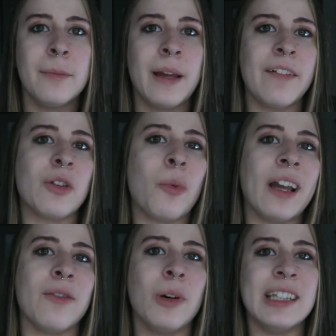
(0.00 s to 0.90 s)
pave the
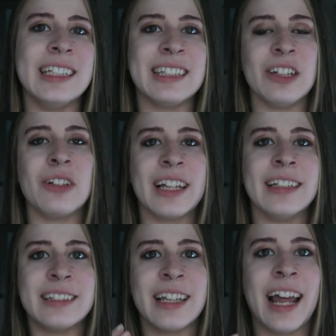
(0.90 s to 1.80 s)
way of what this little
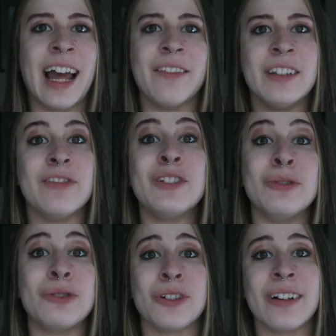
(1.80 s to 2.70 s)
kid's gonna have in the
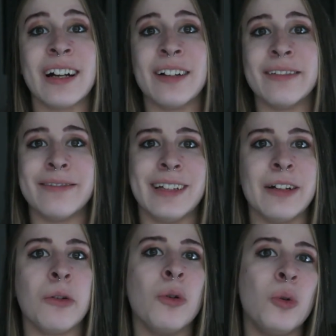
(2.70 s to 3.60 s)
future of
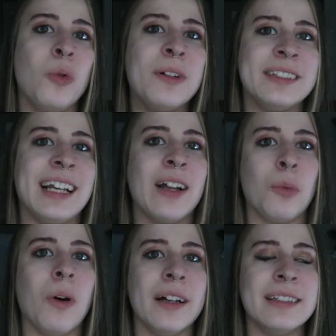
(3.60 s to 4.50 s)
like who his dad
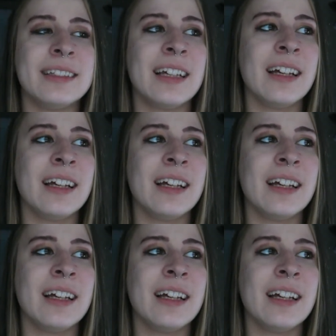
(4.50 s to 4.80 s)
was.